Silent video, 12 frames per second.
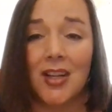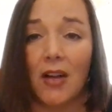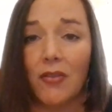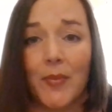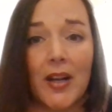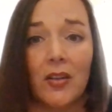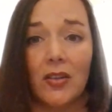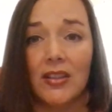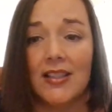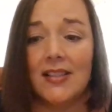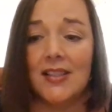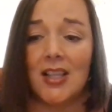
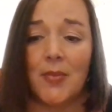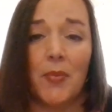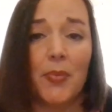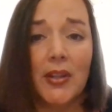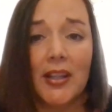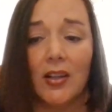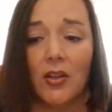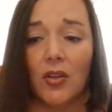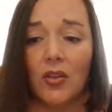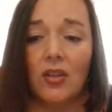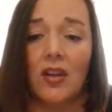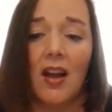governmental and semi
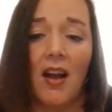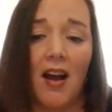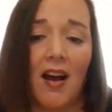political,